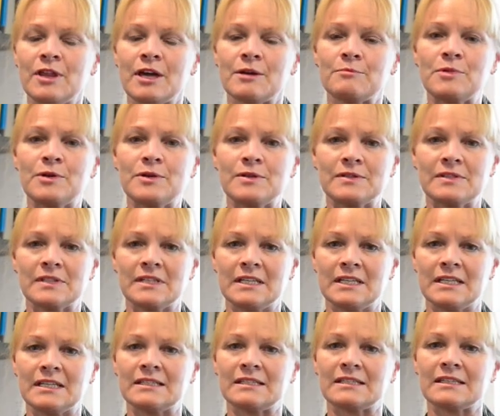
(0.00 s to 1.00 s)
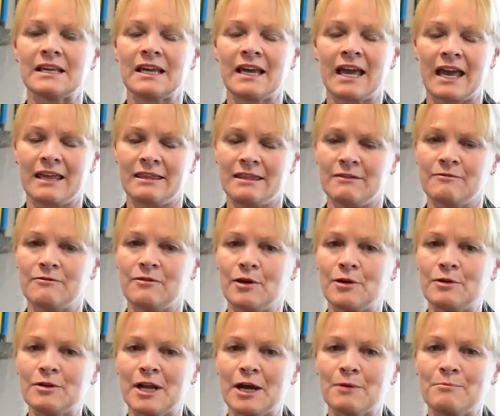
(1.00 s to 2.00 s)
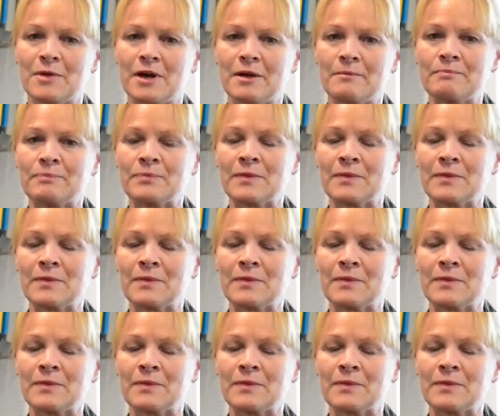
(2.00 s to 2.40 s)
that person is and their phone number.